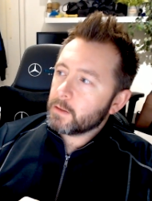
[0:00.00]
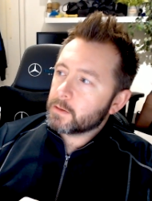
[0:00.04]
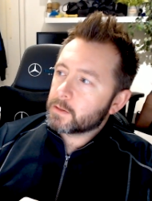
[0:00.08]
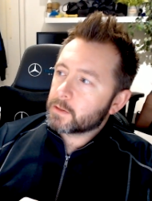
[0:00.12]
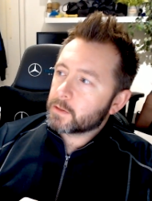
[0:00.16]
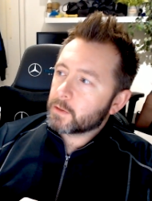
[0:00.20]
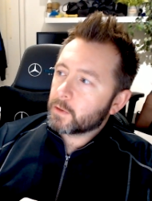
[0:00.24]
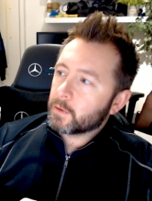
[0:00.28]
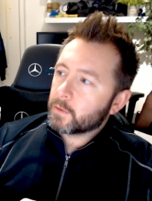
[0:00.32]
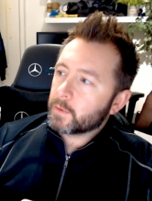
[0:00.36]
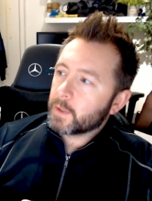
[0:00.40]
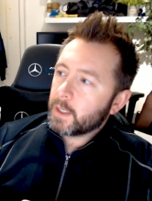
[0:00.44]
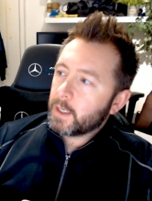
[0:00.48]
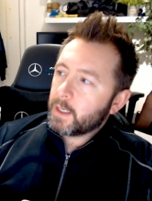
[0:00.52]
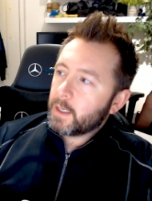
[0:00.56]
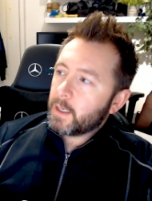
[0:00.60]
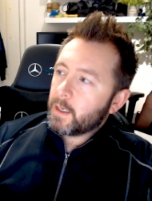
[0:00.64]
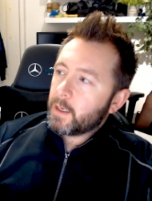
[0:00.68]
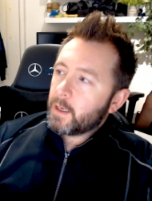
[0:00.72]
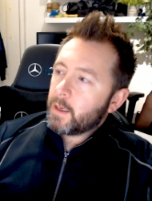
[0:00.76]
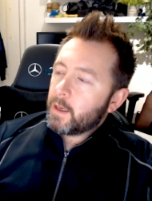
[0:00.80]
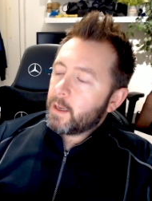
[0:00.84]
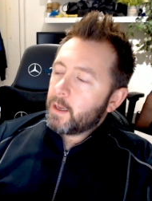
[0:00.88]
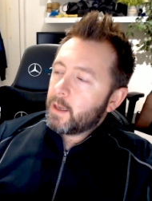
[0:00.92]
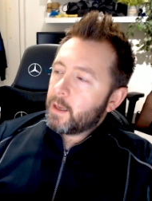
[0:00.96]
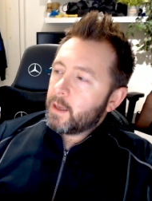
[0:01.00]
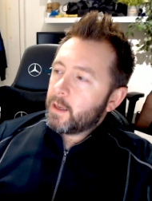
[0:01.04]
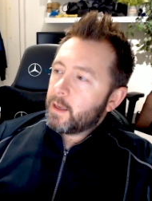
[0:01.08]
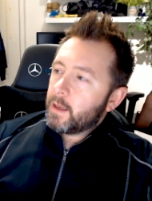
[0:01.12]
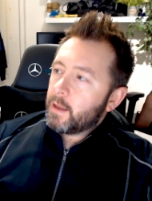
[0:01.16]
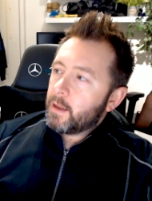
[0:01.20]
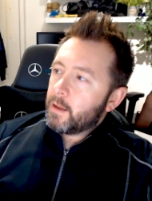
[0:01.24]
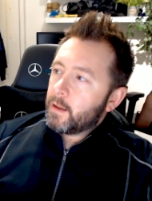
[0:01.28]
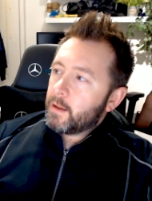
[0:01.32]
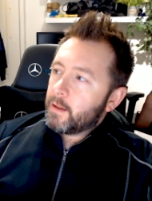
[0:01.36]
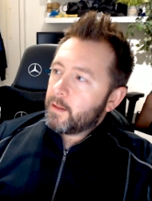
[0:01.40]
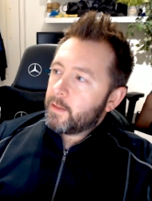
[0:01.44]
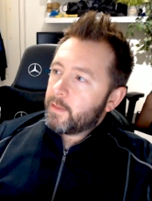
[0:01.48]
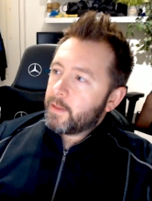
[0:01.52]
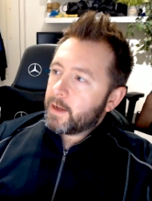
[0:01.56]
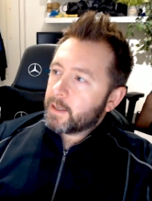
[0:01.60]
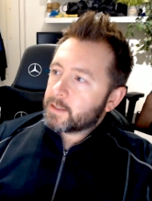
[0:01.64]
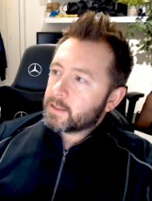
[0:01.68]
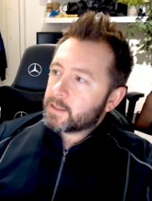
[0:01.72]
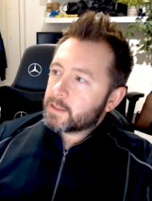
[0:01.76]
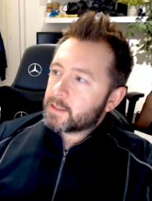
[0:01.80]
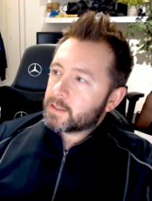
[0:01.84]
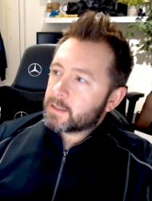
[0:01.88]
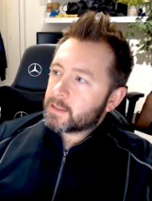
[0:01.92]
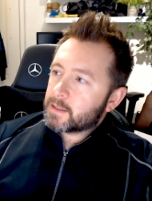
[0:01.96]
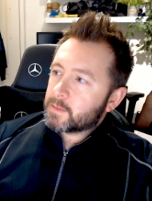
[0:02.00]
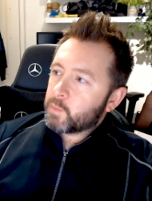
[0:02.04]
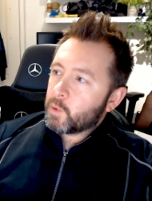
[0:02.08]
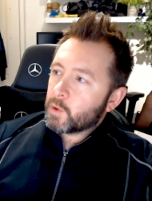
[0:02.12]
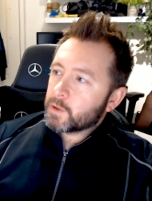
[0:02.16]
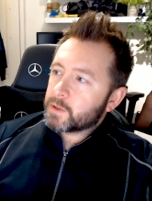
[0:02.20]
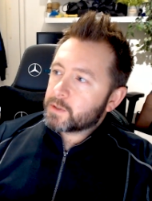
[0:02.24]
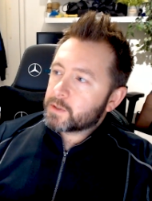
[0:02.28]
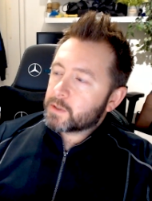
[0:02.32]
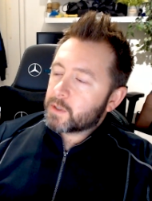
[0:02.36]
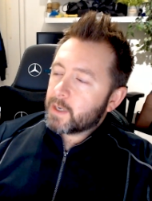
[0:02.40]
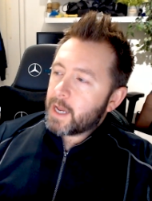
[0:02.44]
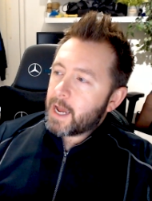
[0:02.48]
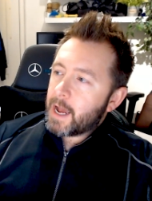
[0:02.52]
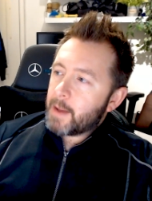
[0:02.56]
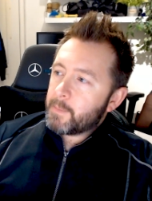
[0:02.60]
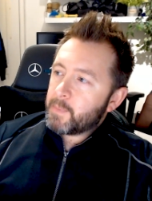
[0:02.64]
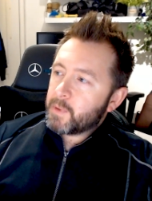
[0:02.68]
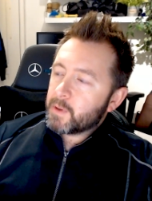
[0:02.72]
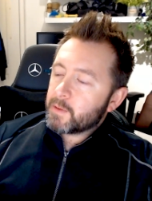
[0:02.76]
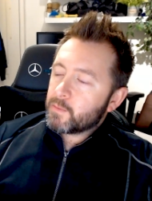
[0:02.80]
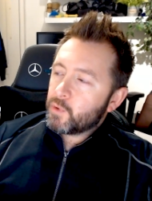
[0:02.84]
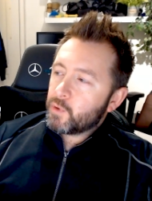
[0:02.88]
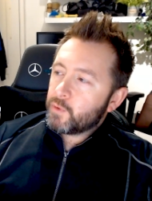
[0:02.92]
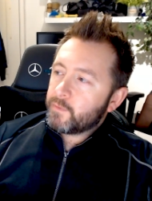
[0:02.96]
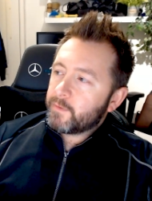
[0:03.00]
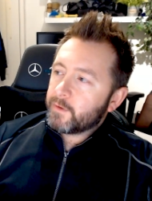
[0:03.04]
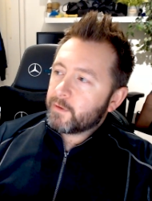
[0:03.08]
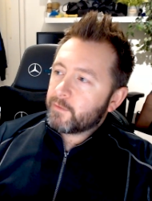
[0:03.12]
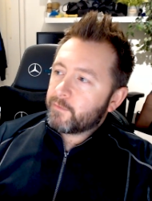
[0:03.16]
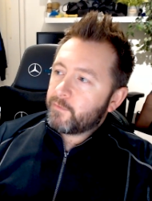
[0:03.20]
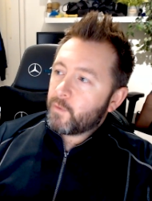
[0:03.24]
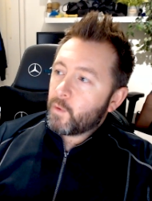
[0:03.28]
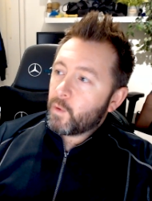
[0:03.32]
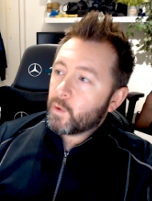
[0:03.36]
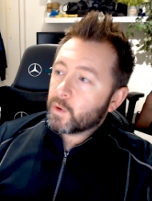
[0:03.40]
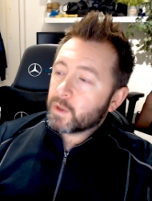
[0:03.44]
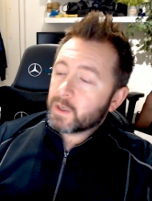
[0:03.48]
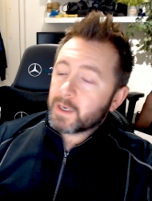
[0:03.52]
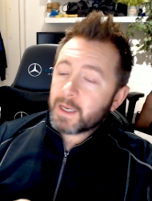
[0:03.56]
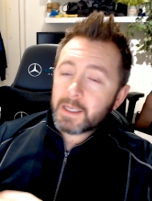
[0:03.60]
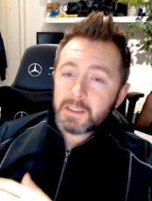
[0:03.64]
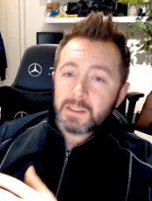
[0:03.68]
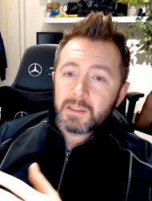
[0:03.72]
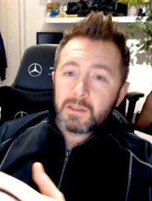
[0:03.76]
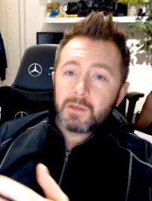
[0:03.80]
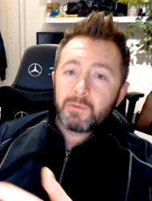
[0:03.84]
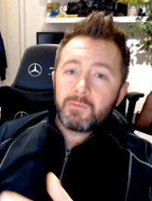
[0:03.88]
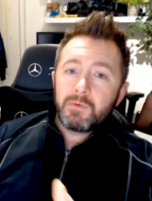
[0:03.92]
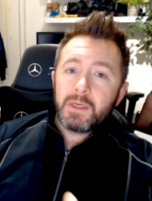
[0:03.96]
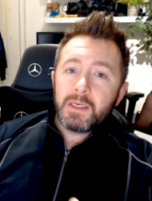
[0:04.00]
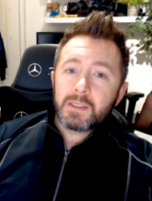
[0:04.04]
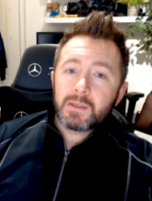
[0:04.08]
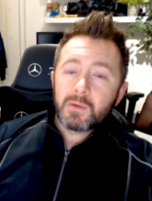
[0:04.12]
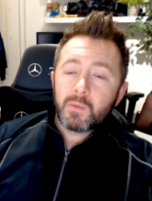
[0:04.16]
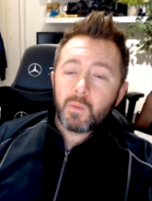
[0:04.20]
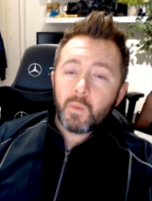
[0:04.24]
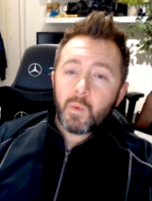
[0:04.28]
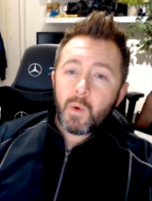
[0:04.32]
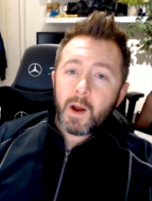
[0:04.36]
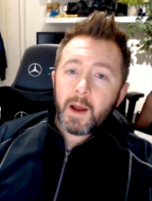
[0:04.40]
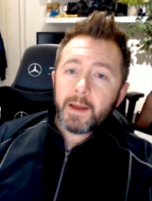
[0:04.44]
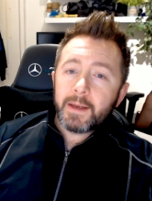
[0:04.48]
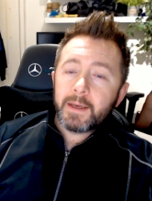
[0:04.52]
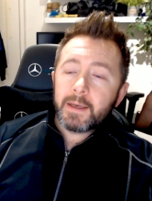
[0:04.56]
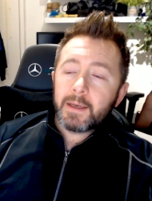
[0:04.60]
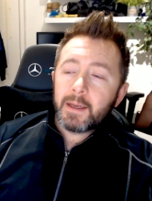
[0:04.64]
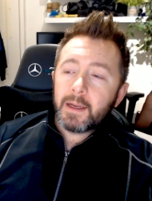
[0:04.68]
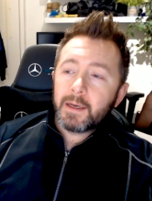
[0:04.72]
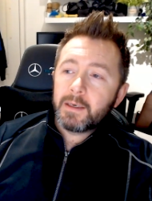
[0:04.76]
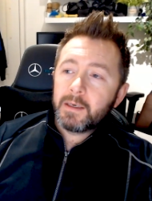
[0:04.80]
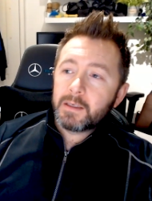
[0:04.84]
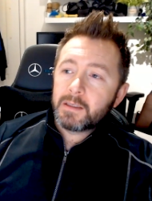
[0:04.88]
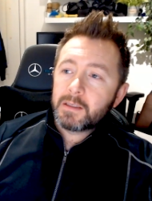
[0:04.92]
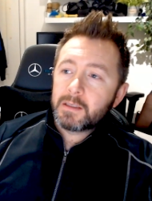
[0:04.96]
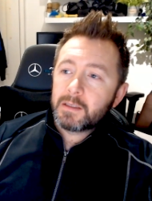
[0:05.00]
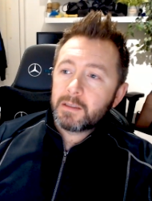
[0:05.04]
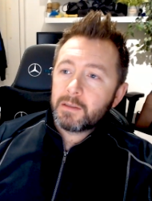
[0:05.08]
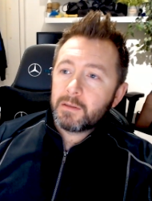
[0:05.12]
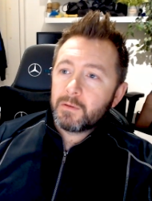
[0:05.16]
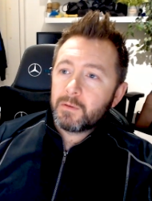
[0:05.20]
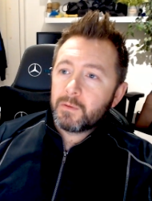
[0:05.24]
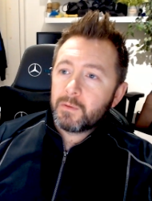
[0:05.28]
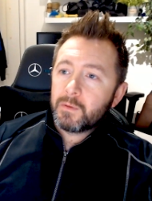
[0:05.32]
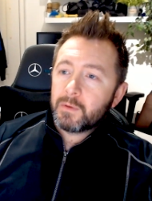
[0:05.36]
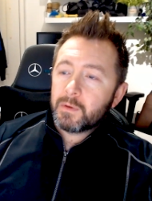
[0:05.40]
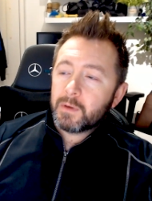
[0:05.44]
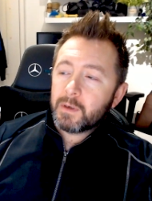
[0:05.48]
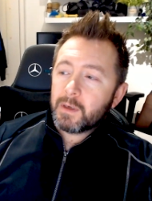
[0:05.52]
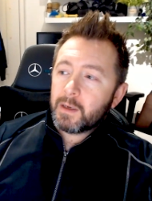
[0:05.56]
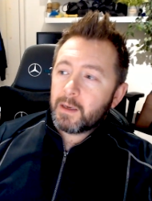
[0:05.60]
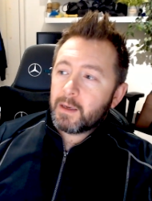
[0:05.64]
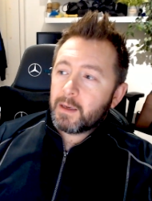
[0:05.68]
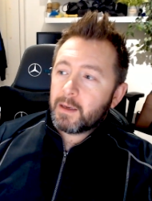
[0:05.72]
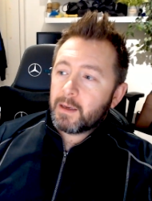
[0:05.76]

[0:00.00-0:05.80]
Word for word: So that's what's going to happen moving forward, and that's the reason why I need to.